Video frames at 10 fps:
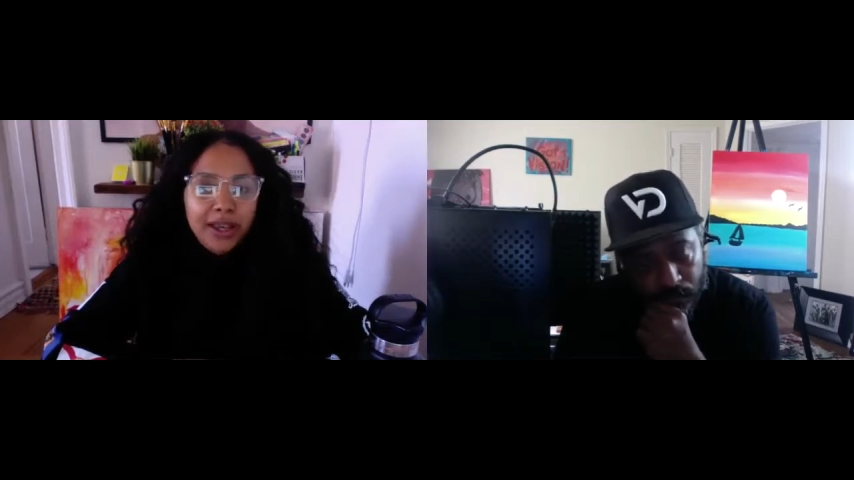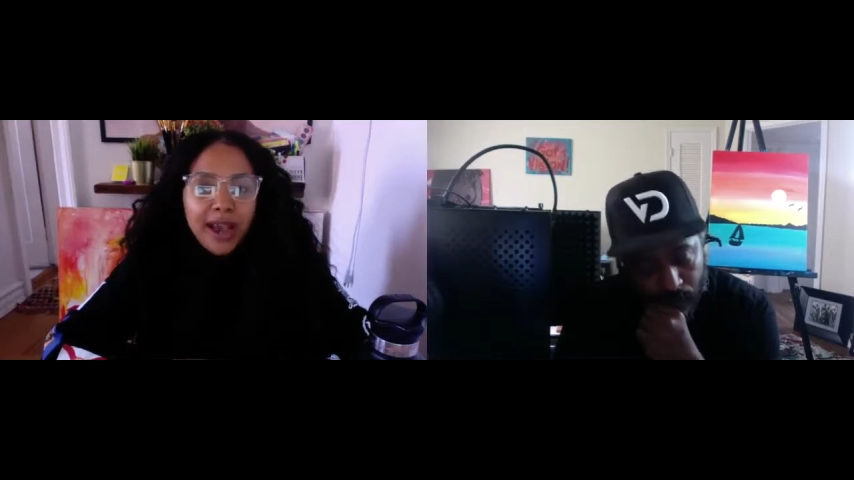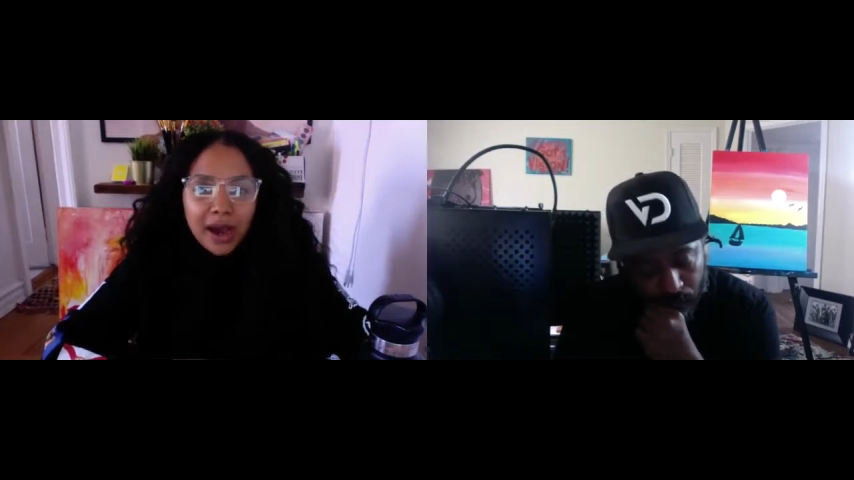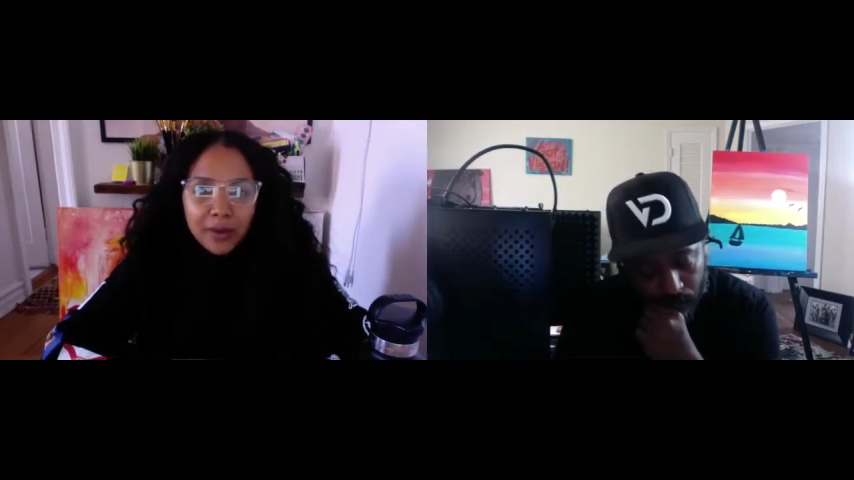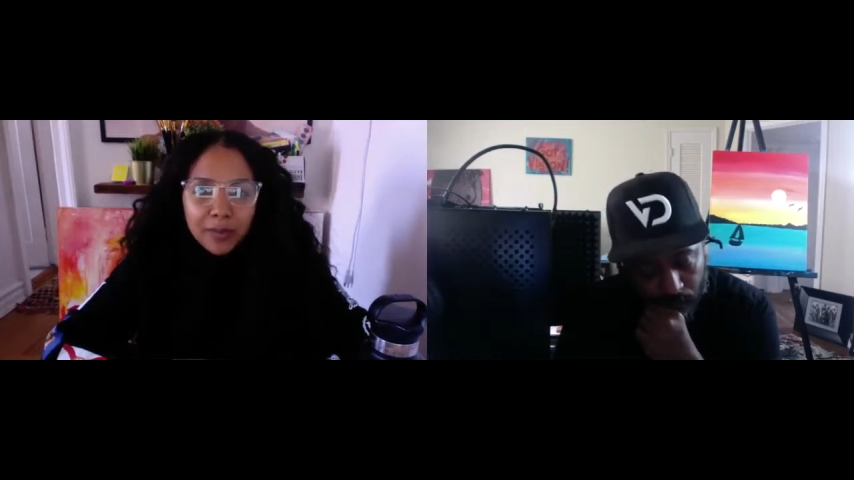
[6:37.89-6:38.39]

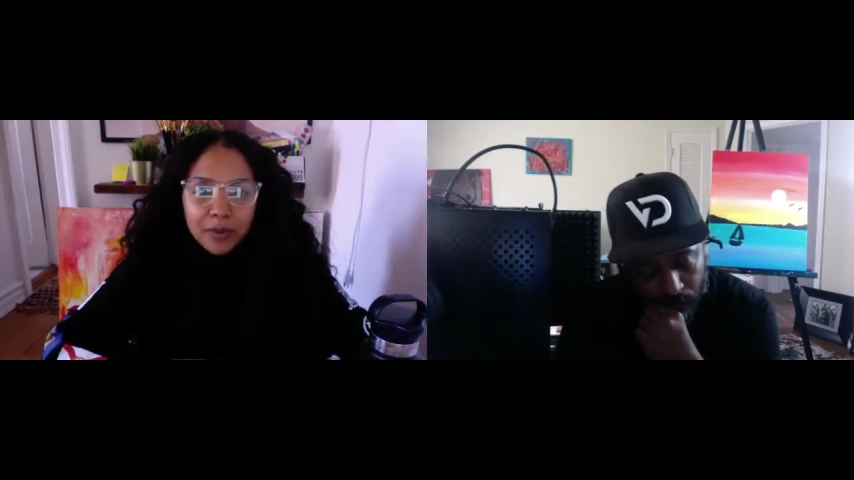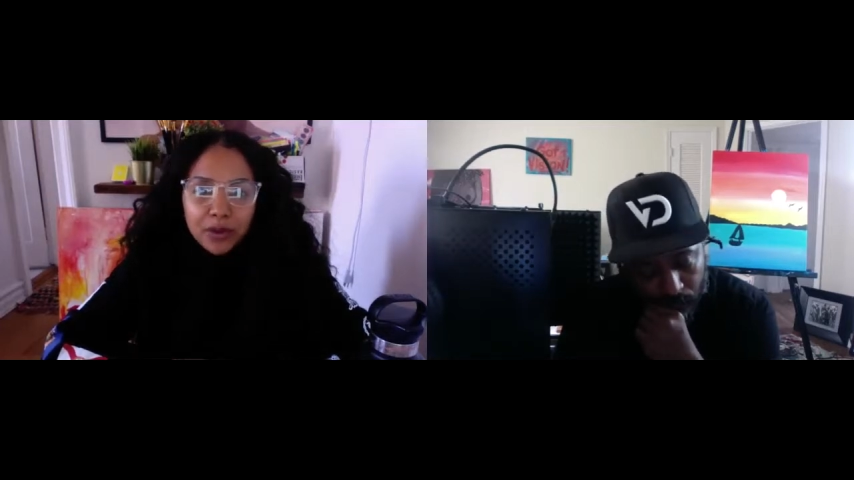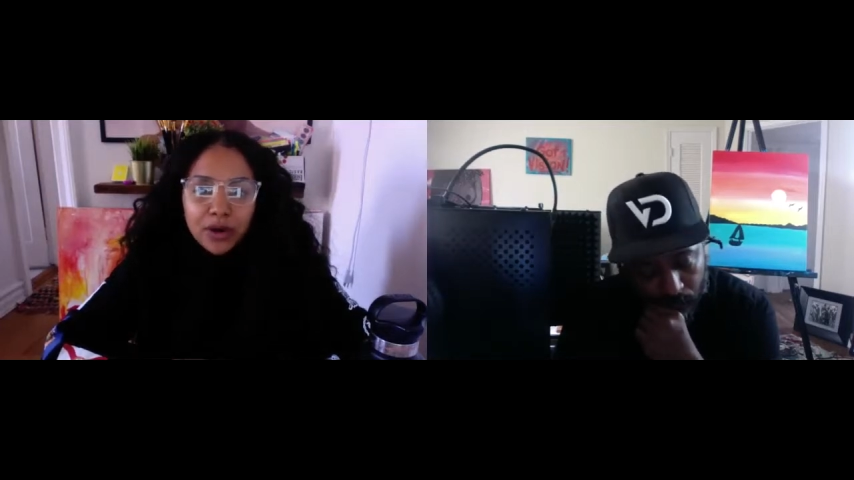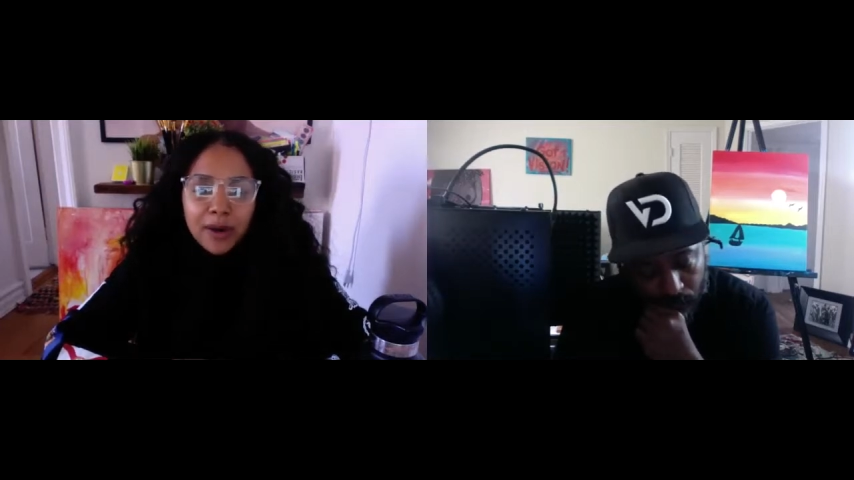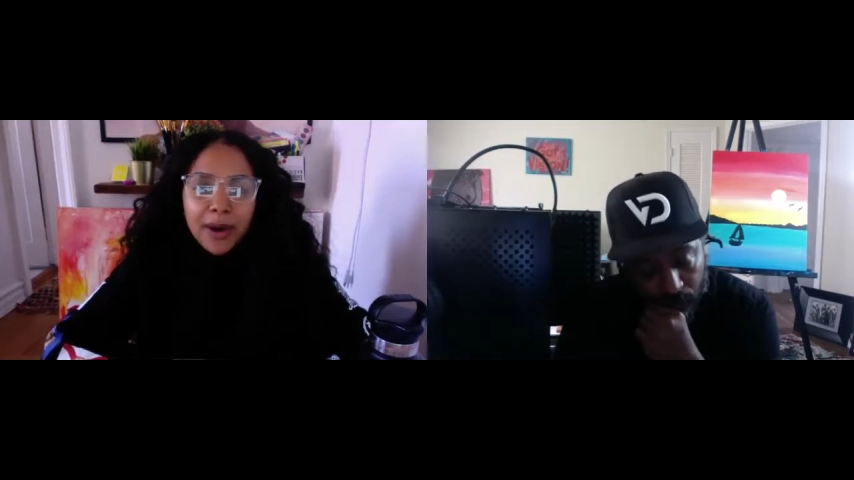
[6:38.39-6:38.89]

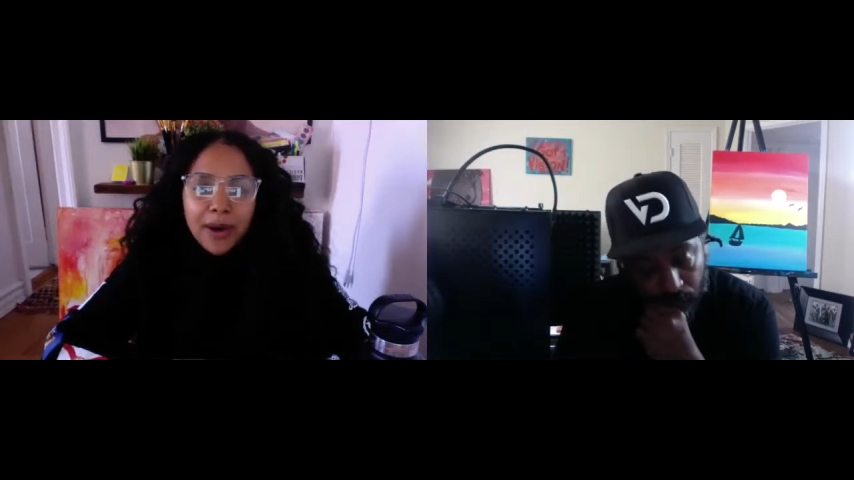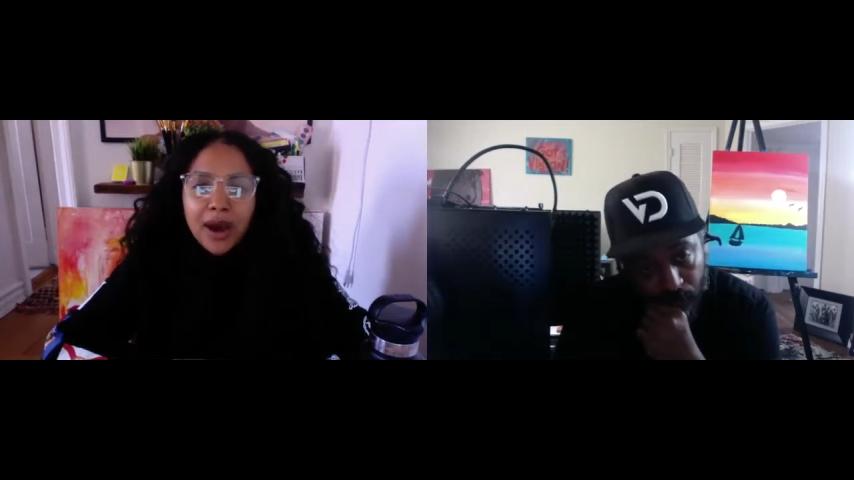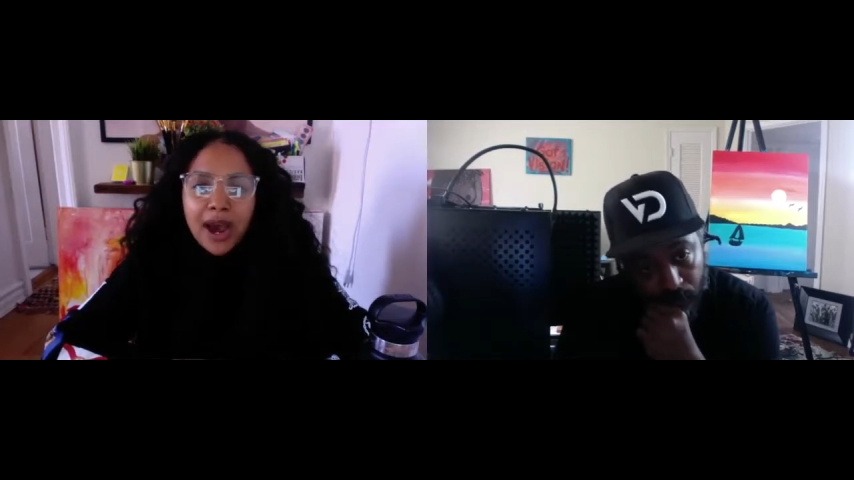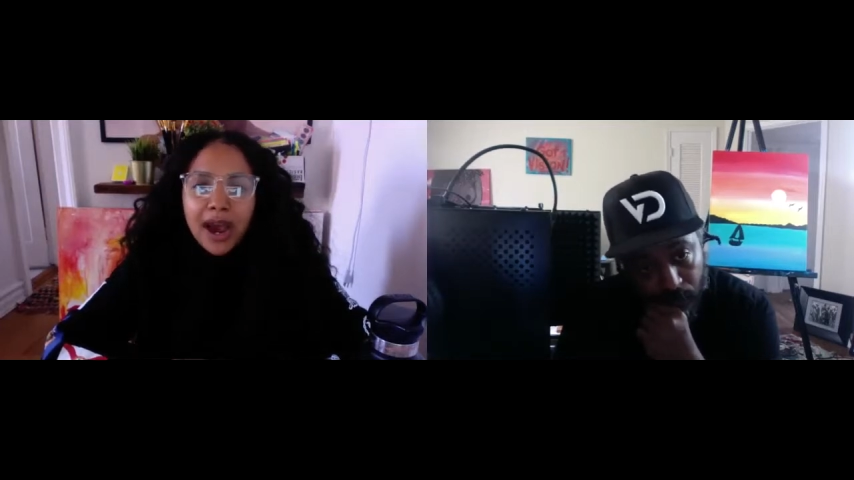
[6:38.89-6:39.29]
accountable about